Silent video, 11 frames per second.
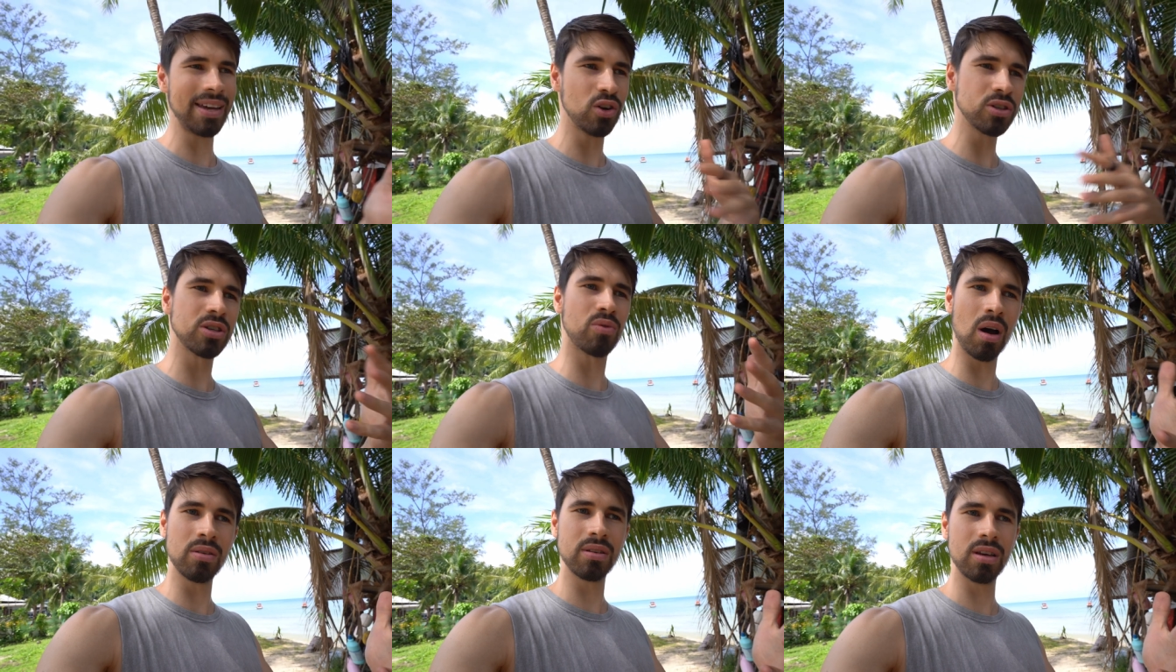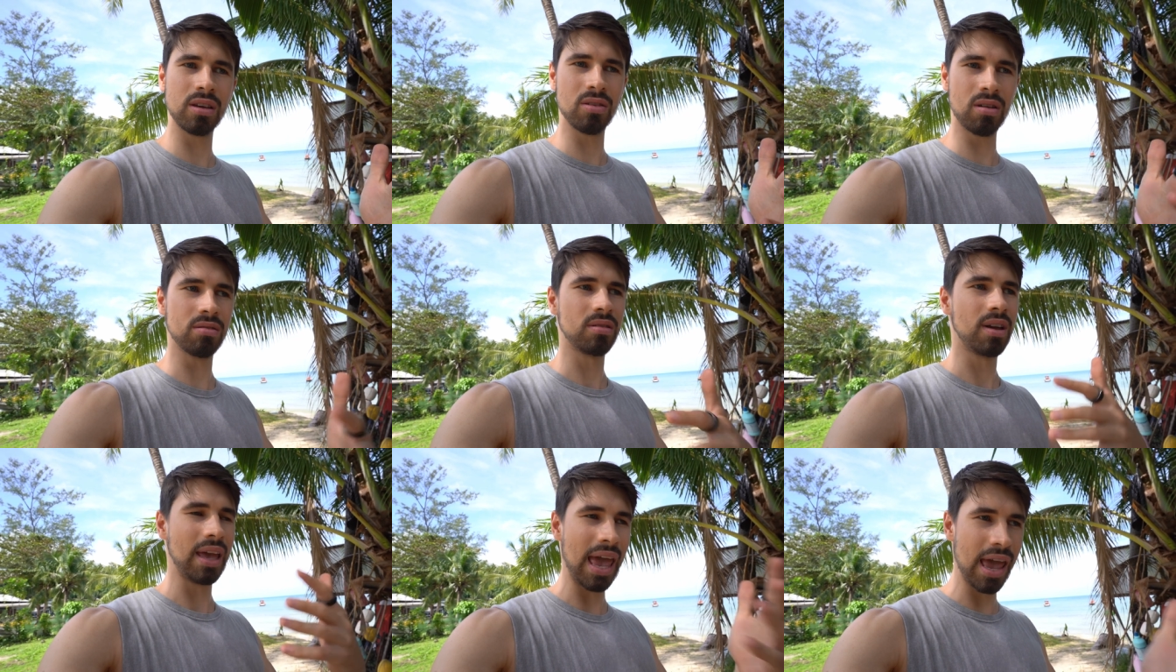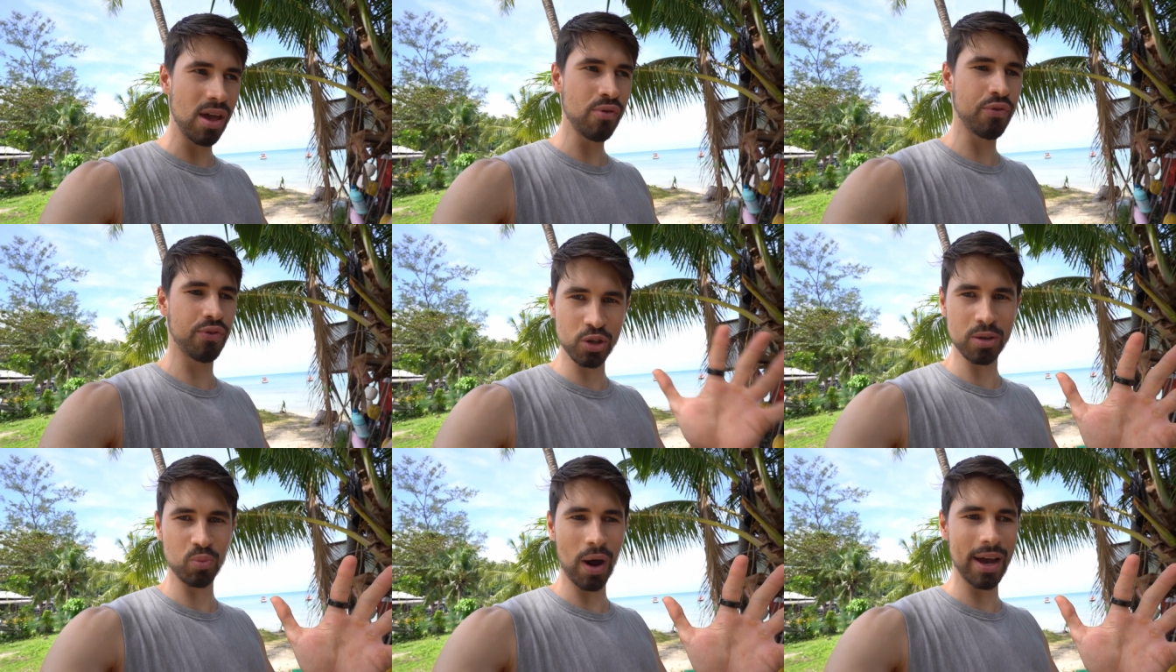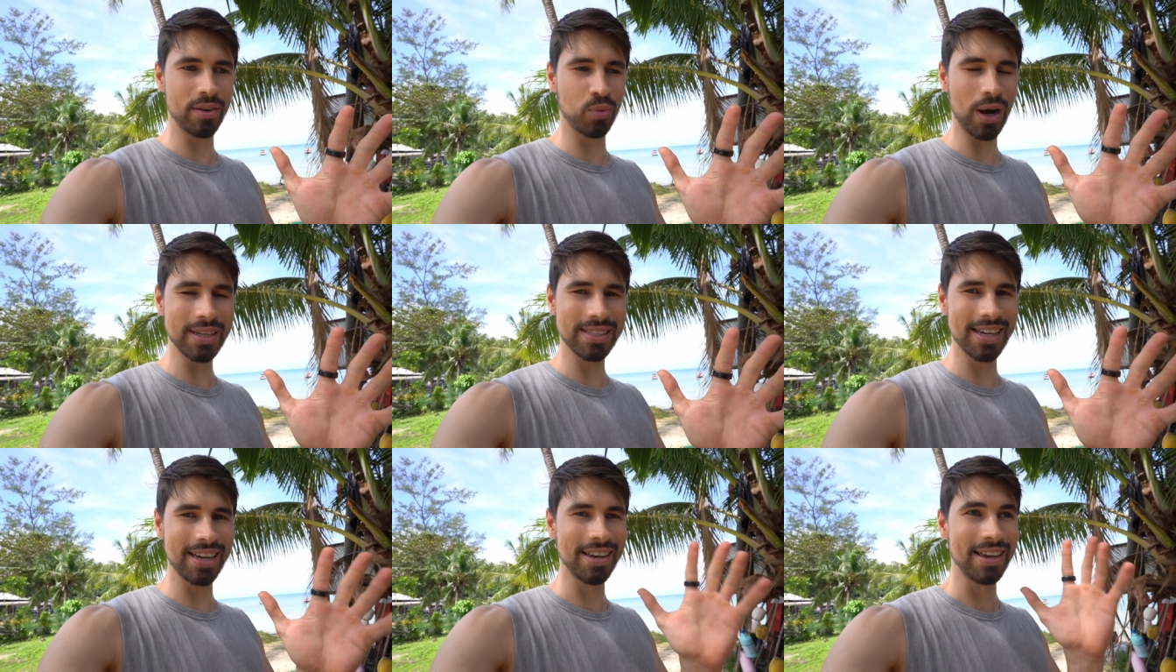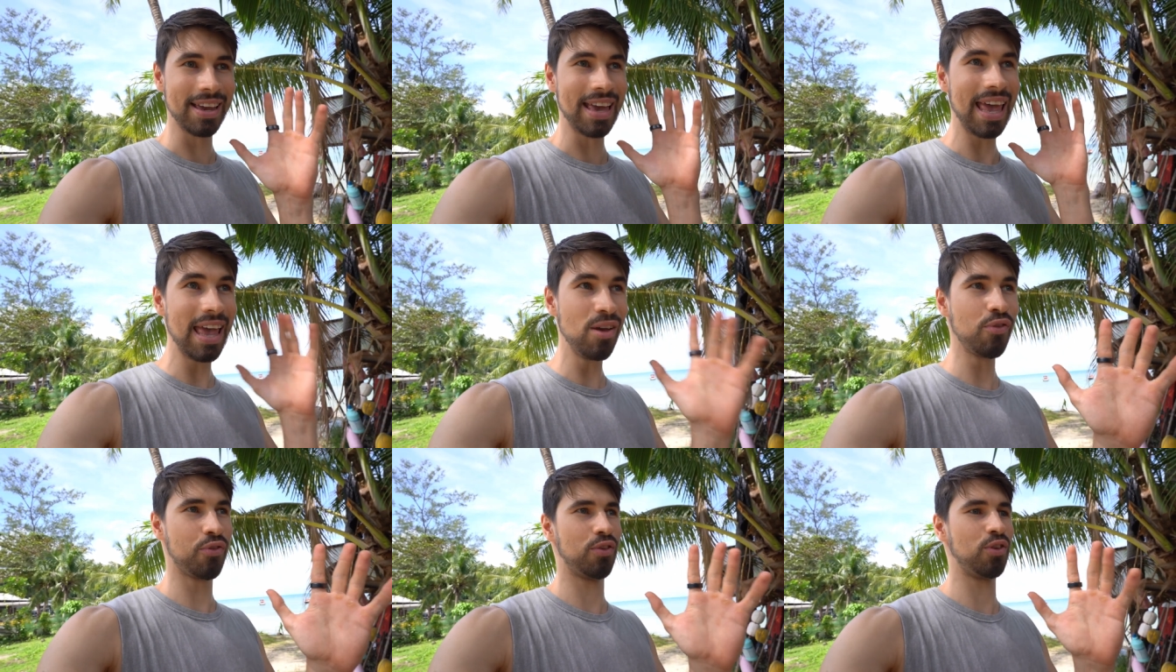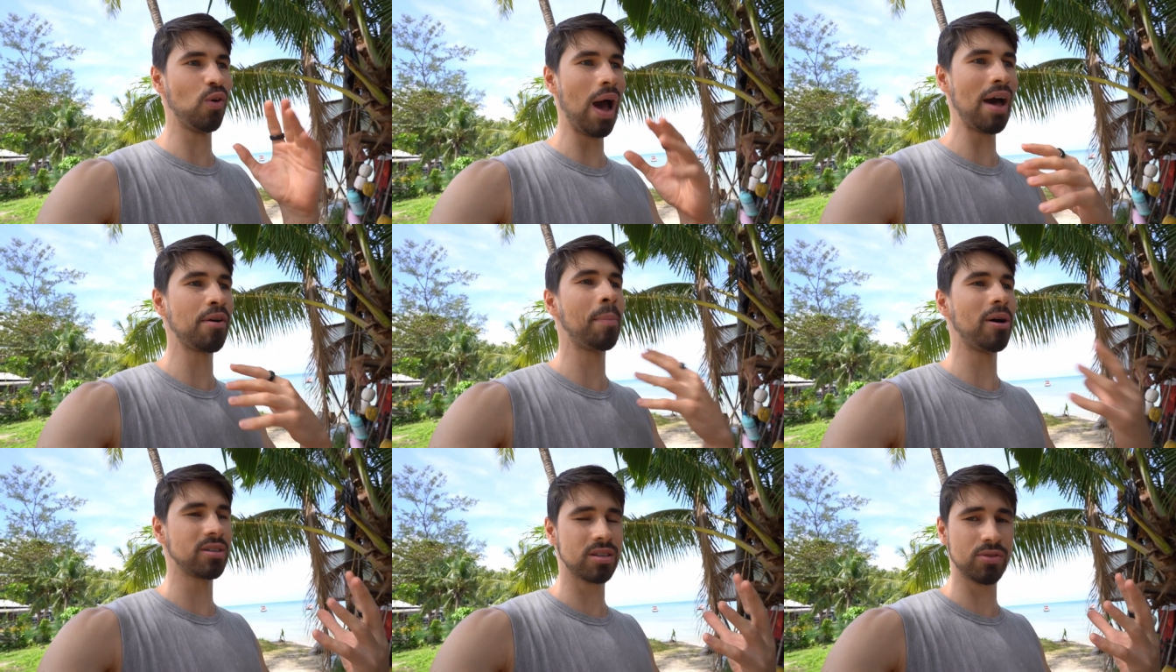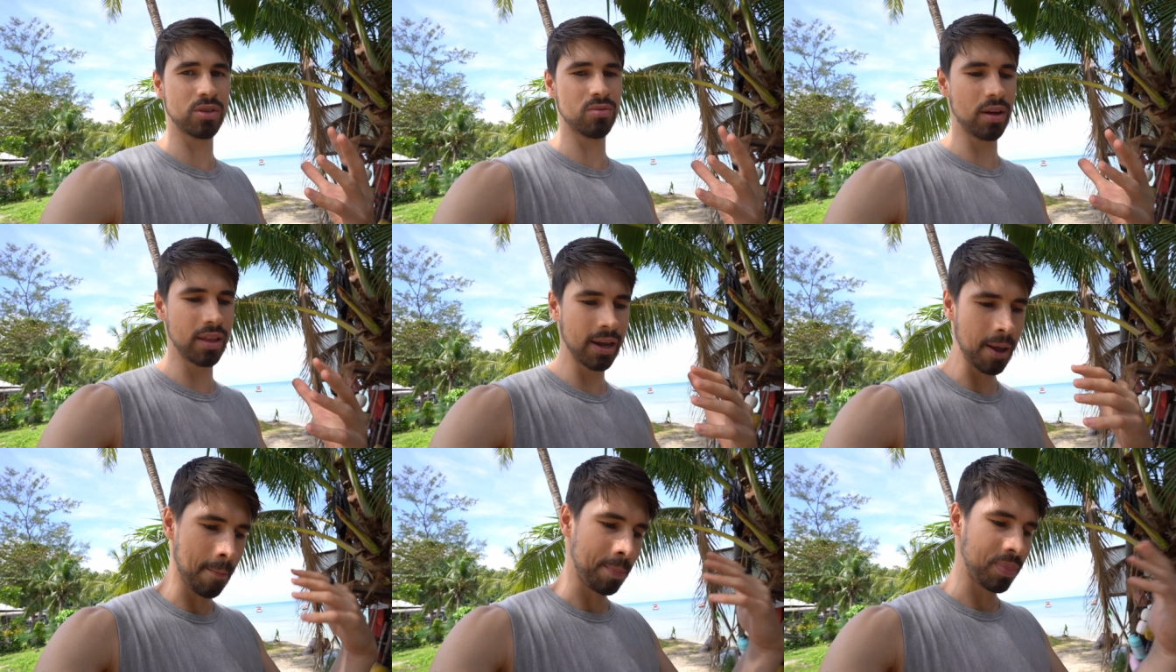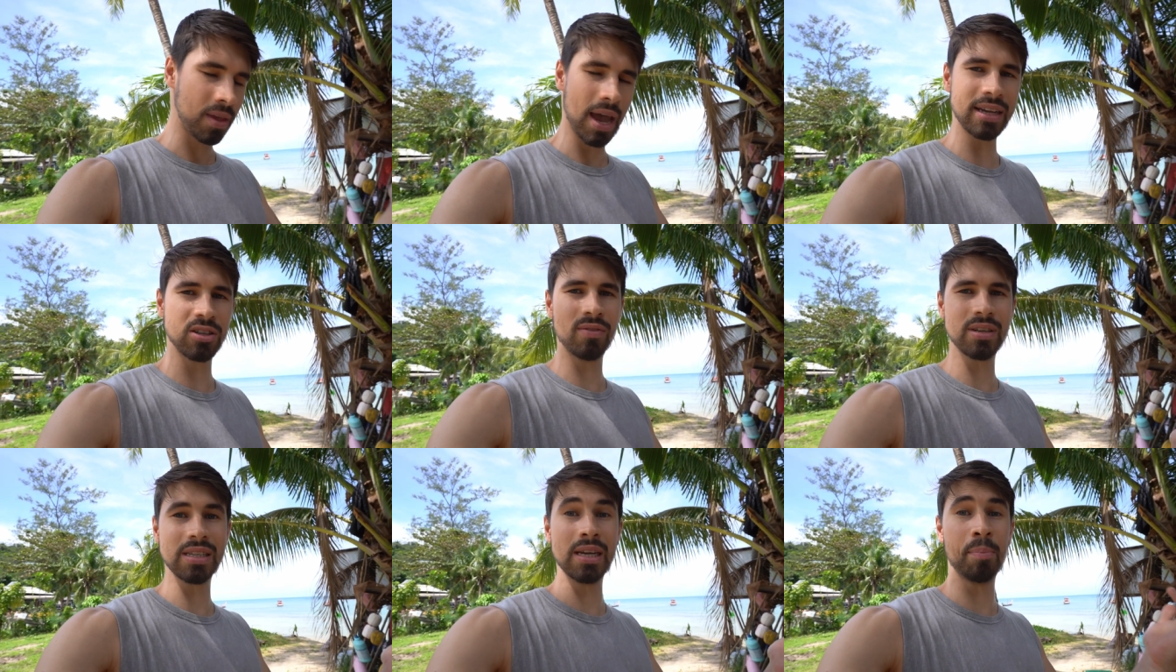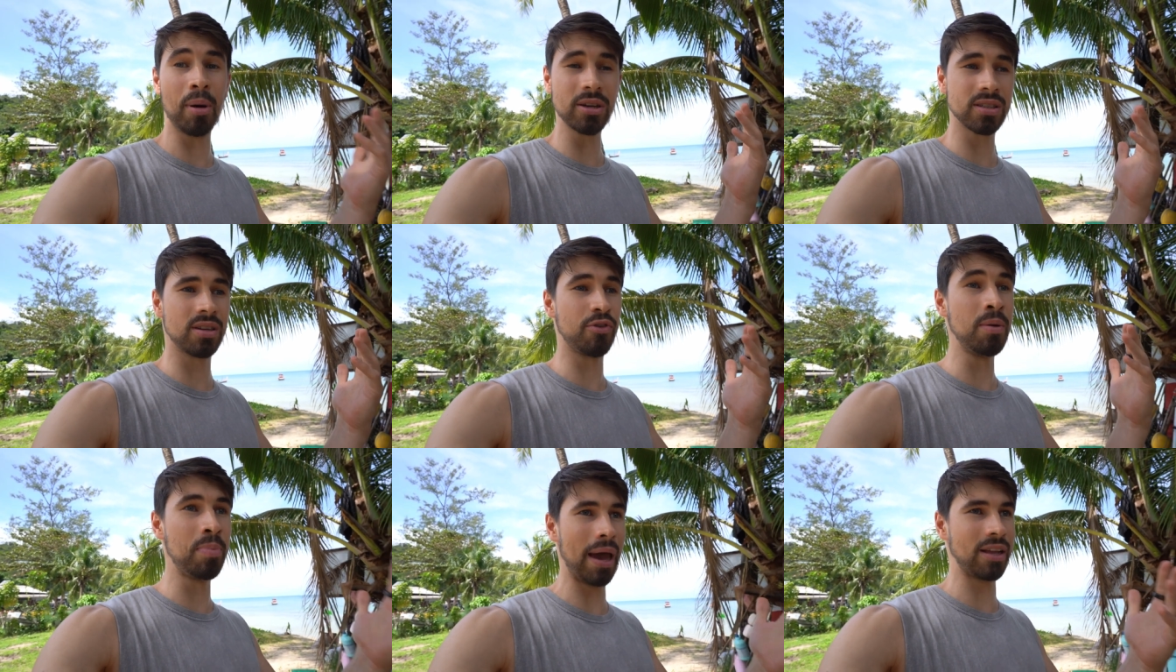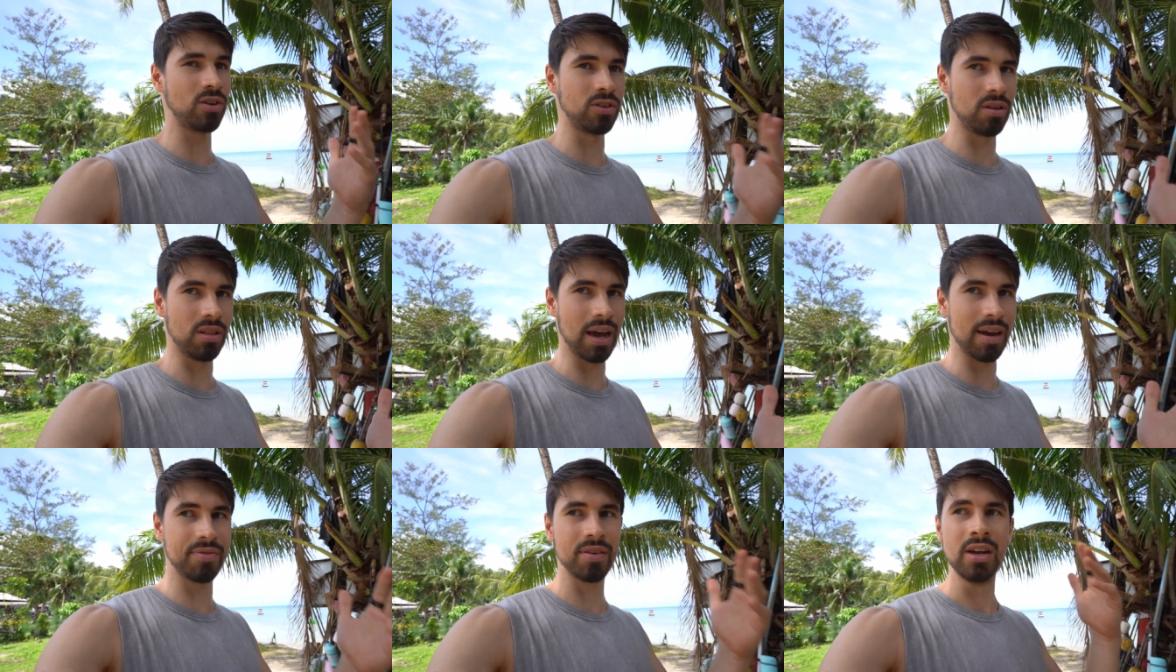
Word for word: Your surrounding, you know, if you choose it wi wisely, if you have a positive surrounding, has obviously a positive impact on your life.